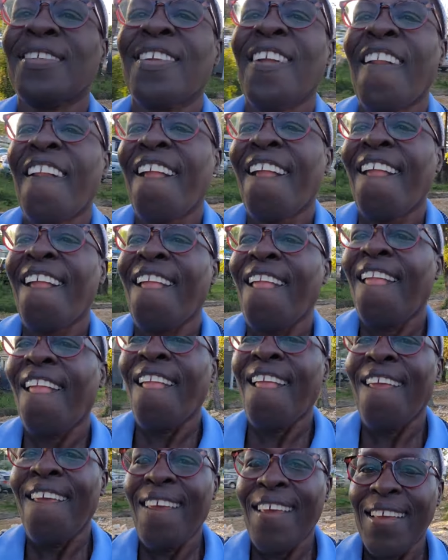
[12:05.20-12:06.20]

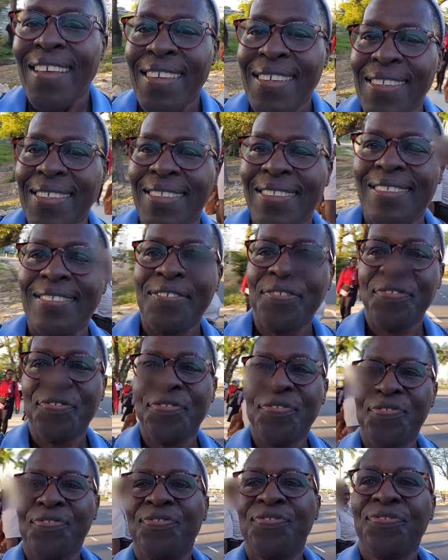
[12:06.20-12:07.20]

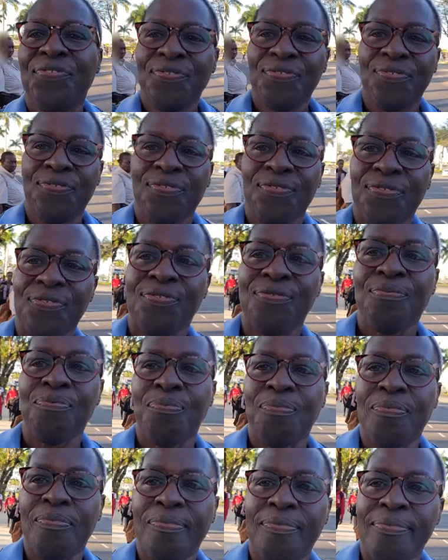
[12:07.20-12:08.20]

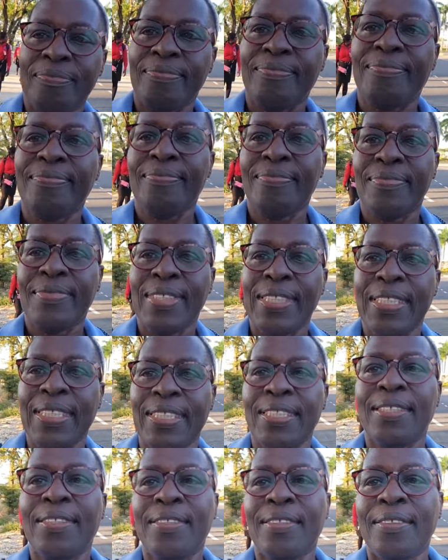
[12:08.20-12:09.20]

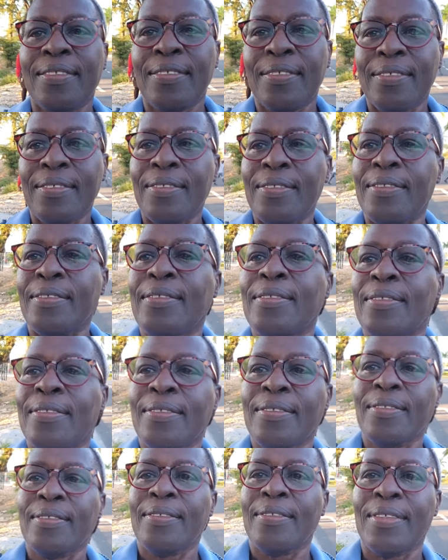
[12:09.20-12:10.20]

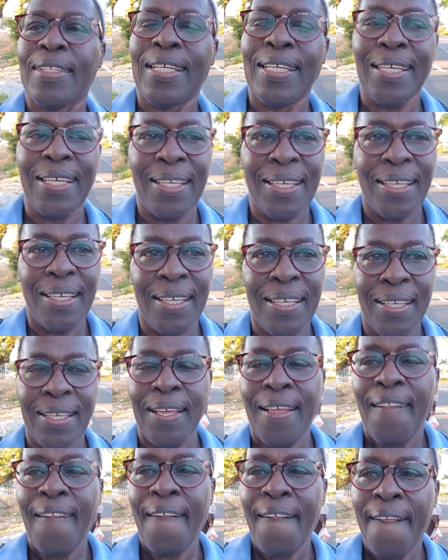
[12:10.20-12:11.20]

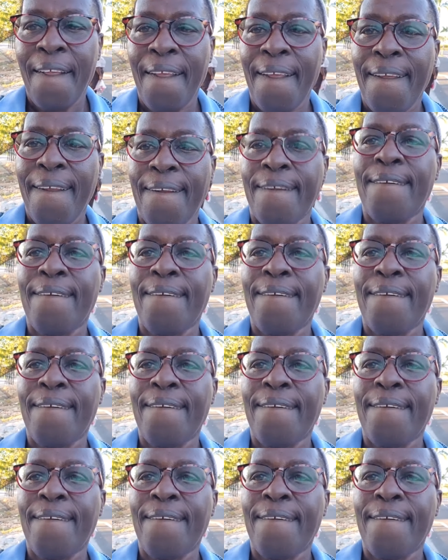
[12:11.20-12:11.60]
(no one is talking)